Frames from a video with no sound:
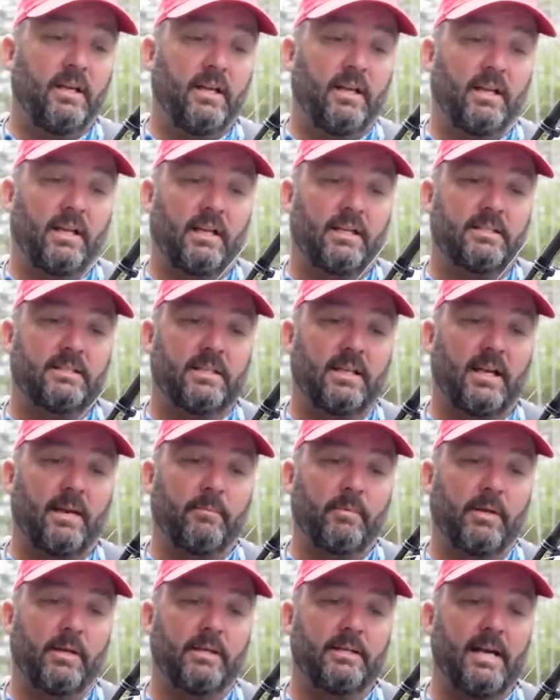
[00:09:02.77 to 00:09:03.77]
And like I said,
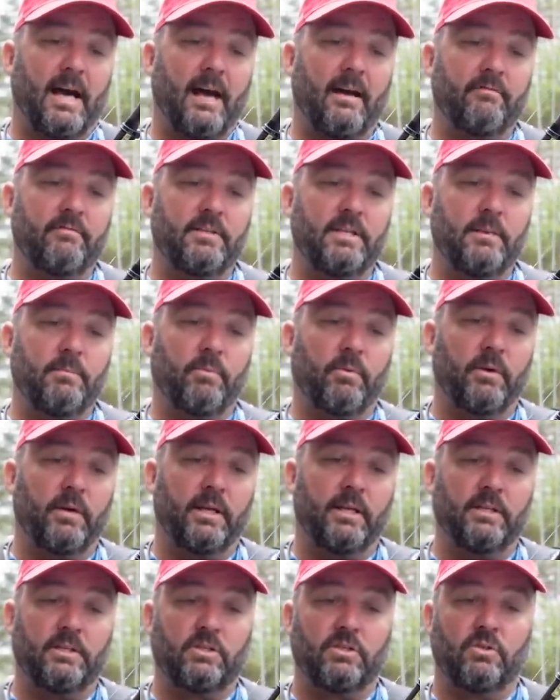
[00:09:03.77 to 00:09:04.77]
I'm gonna dive deeper
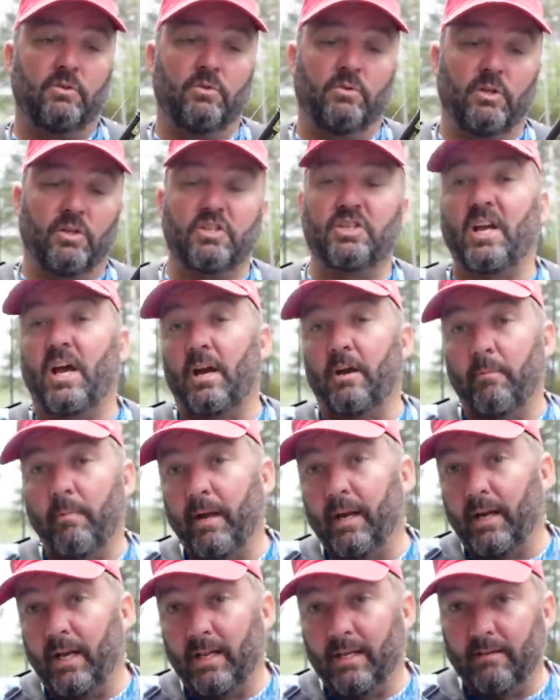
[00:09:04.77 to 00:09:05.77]
into the
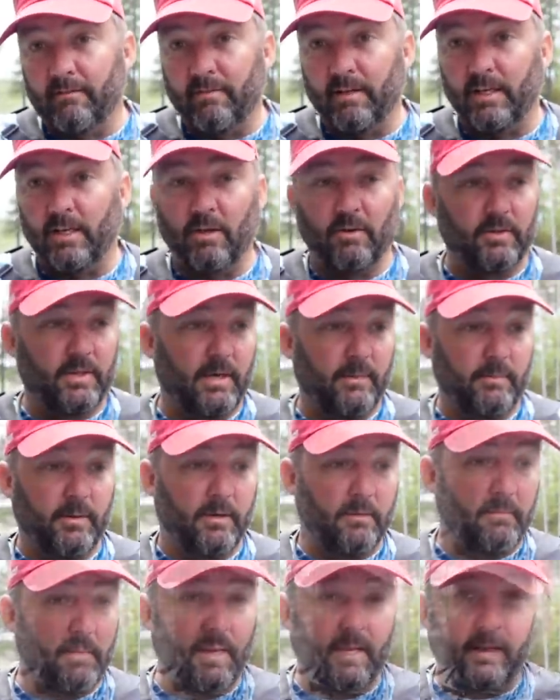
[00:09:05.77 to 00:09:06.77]
chatterbait in the video that I'm
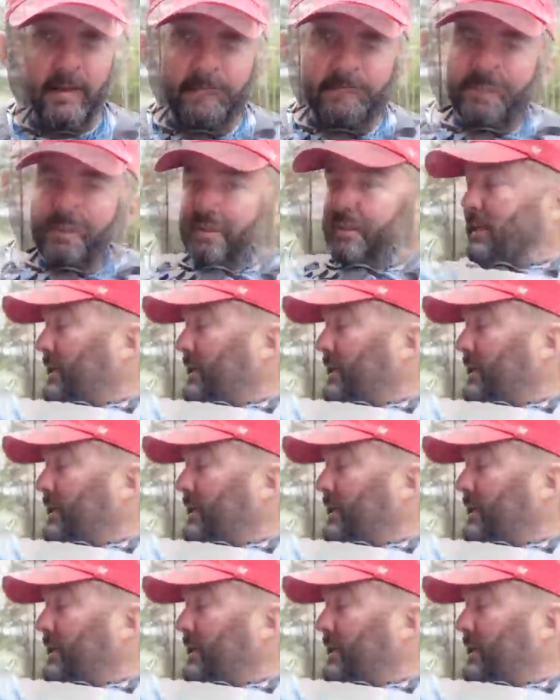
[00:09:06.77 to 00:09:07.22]
gonna make. All right, so the